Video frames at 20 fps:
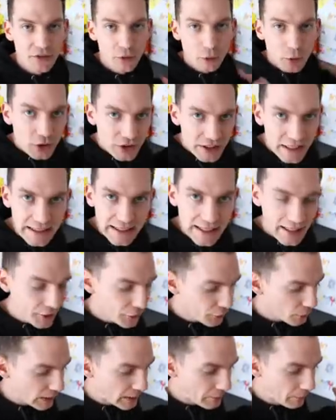So it looks like you
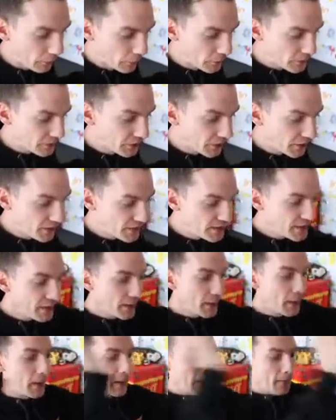get three boosters,
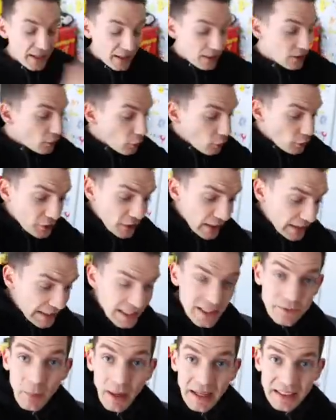and it looks like
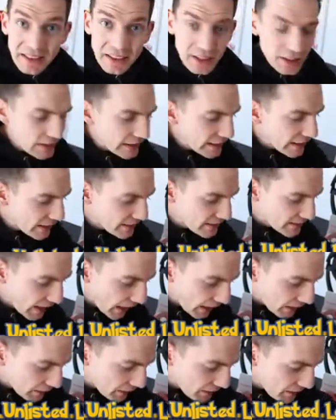it's basically
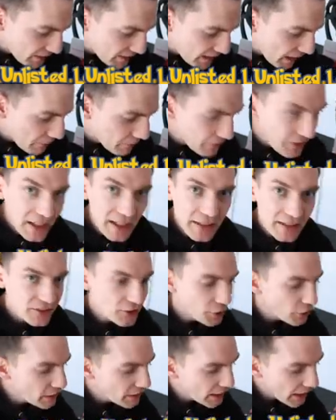exactly the same thing,
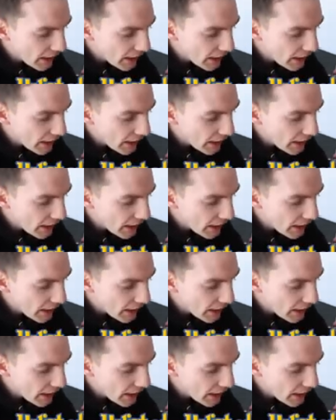so you